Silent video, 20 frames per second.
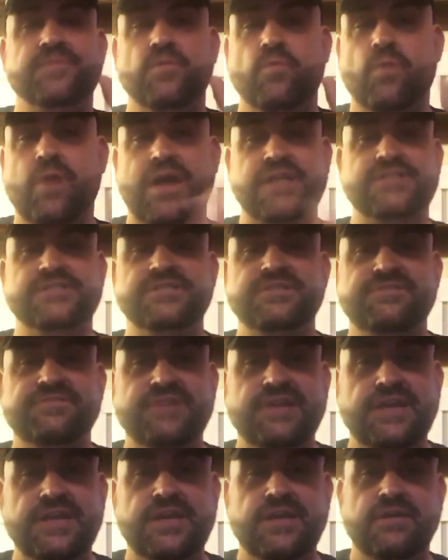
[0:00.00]
watching the
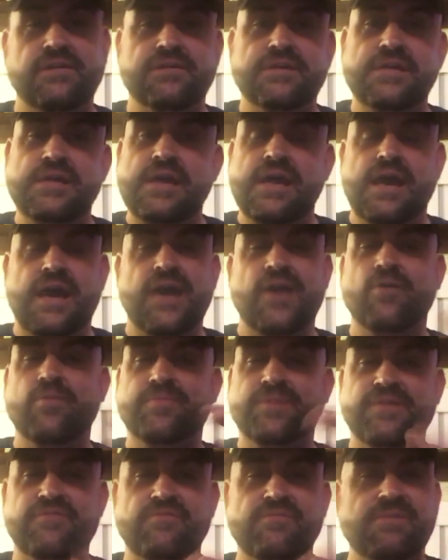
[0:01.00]
video. I
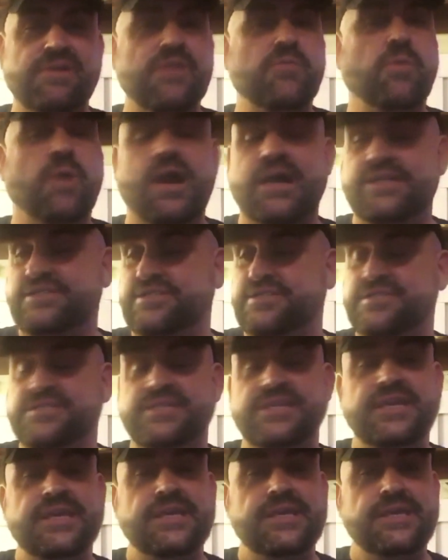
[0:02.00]
hope everybody
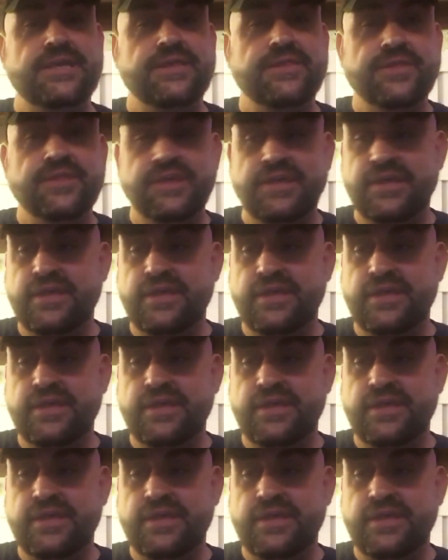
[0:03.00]
watches the